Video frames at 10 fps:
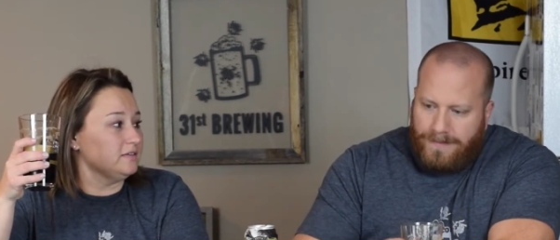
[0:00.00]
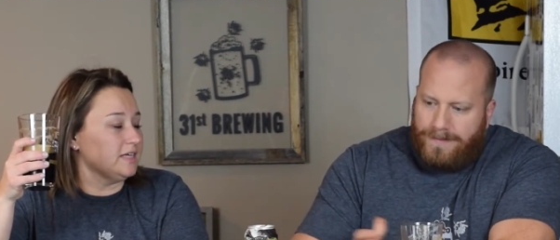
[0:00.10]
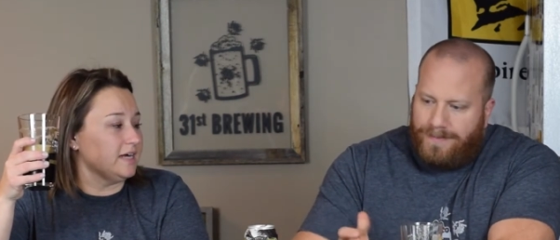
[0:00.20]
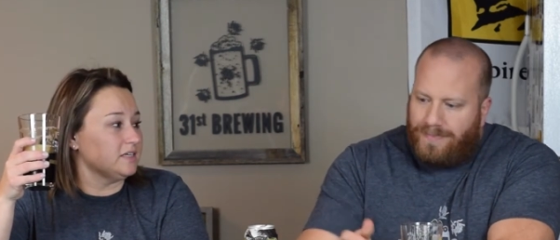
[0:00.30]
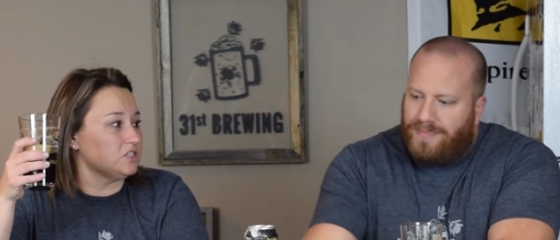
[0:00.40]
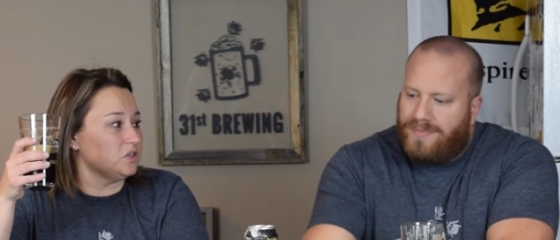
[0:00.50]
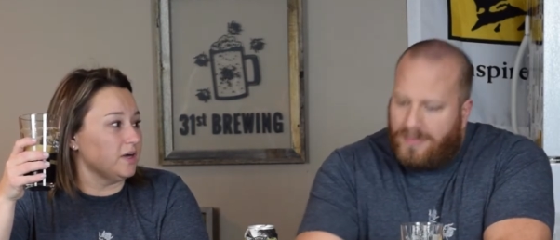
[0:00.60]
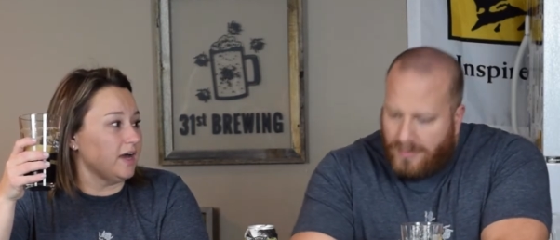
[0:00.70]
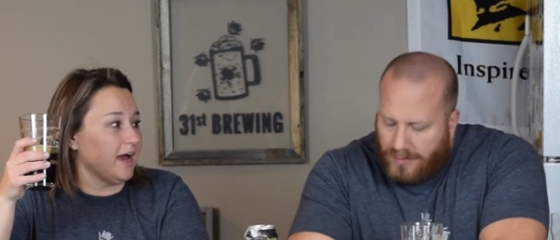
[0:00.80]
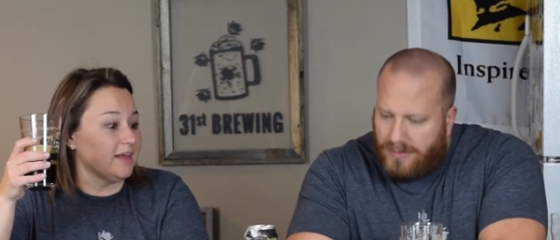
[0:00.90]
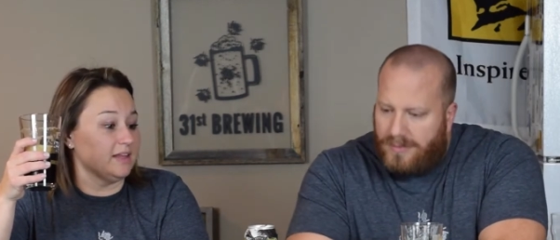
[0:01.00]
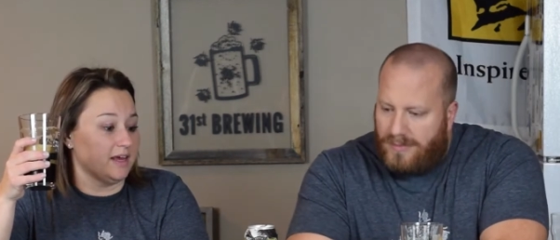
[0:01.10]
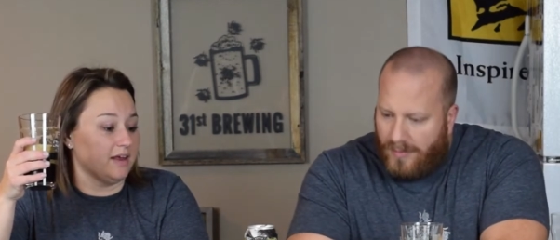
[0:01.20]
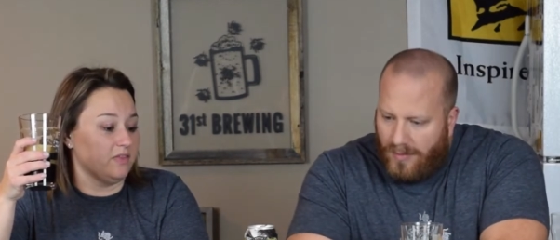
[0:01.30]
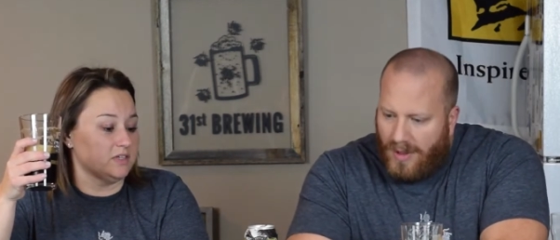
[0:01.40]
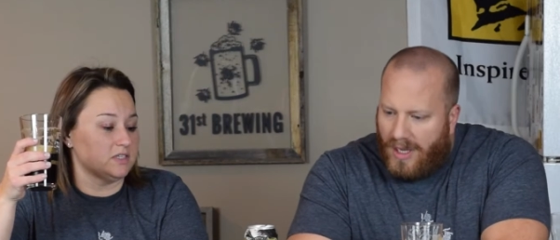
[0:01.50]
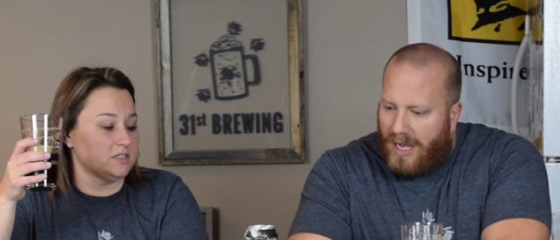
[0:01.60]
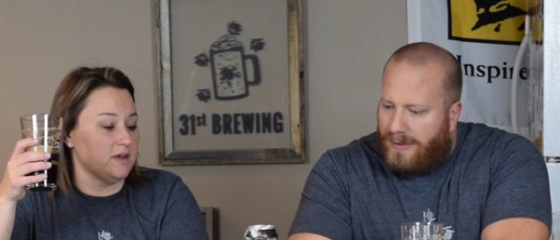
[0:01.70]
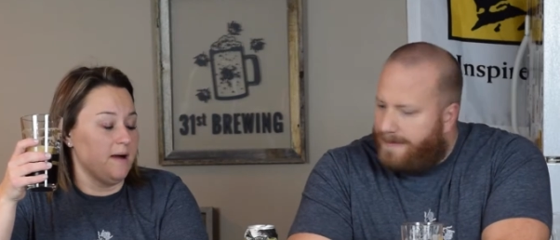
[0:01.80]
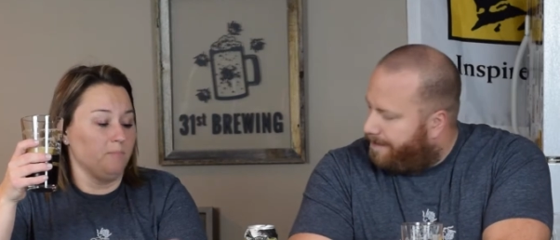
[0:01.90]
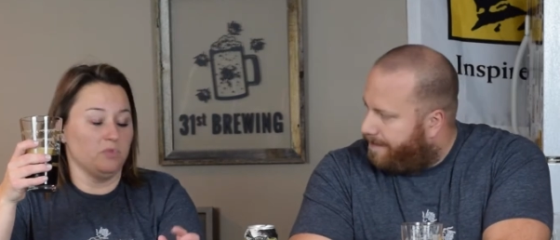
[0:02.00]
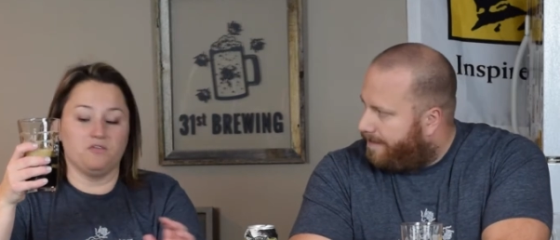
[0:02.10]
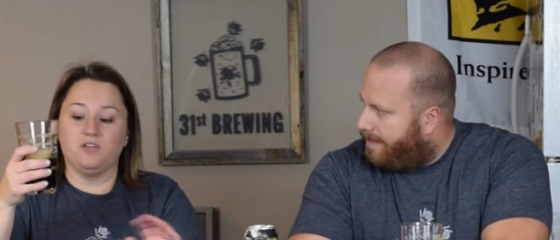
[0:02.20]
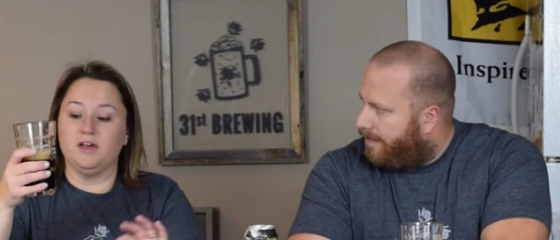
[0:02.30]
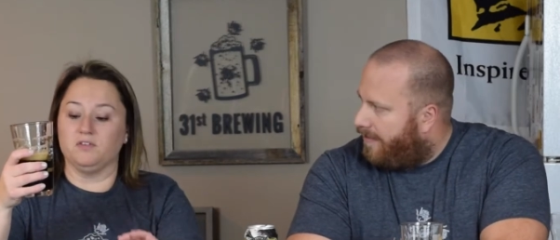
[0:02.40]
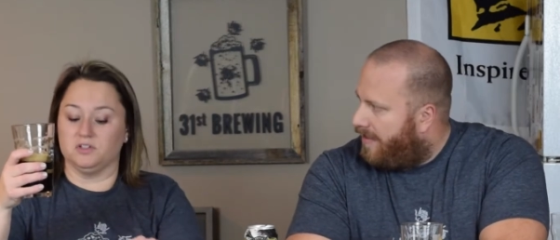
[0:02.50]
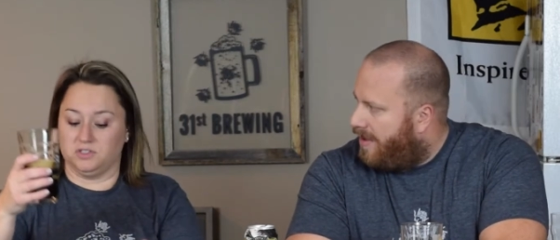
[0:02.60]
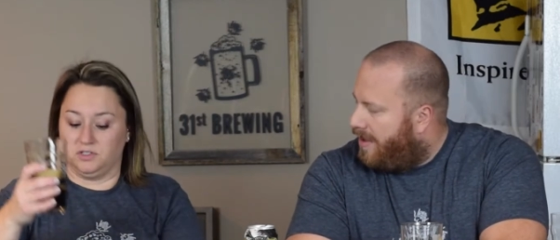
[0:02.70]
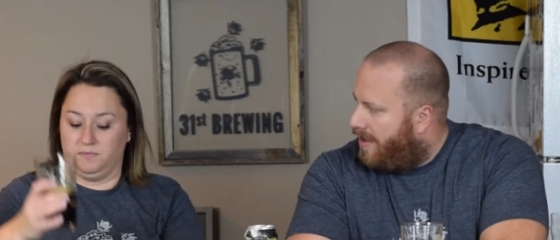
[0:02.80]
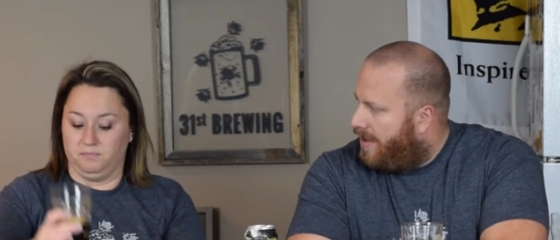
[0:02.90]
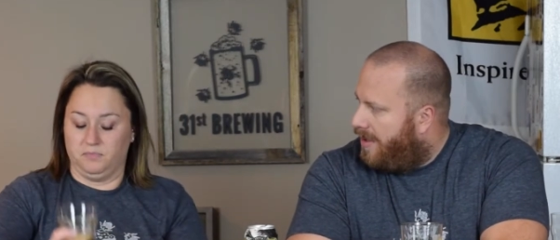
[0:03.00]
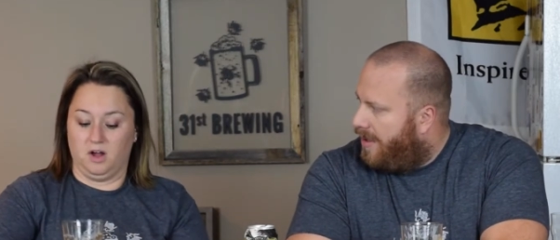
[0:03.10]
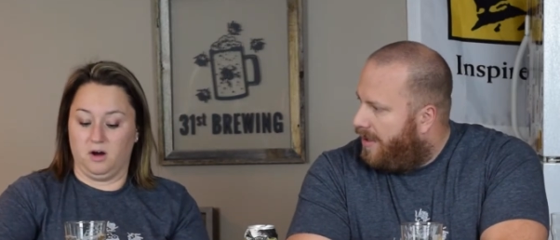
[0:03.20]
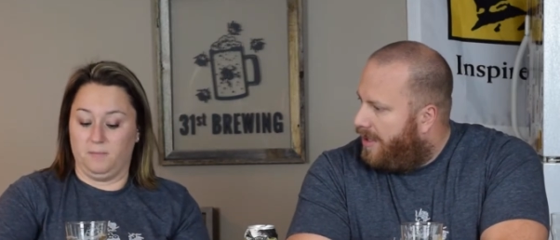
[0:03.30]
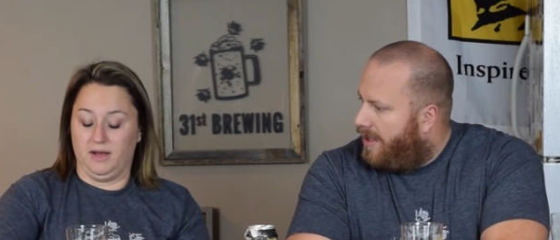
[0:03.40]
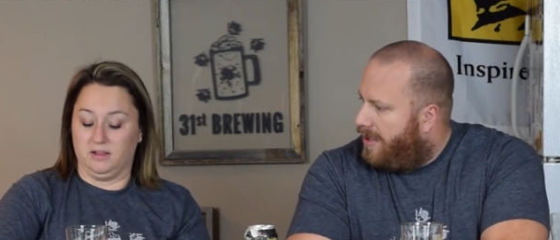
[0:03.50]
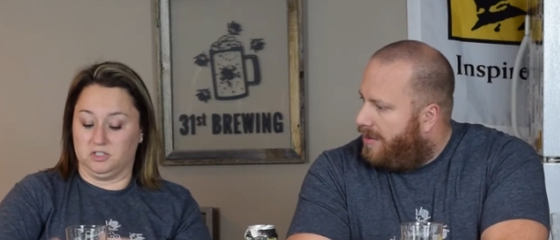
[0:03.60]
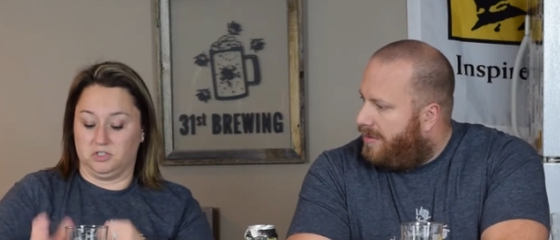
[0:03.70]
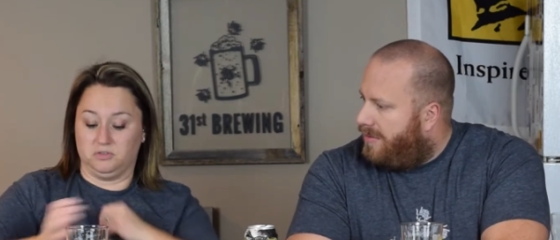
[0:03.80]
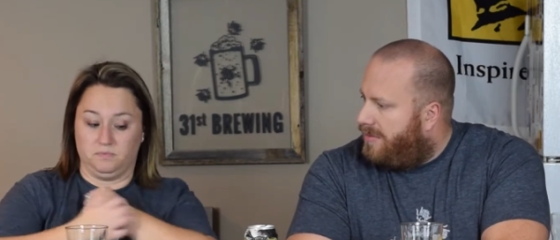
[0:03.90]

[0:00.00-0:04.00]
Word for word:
Speaker 1: taste to it. I like it. This yeah. is the flavors are balanced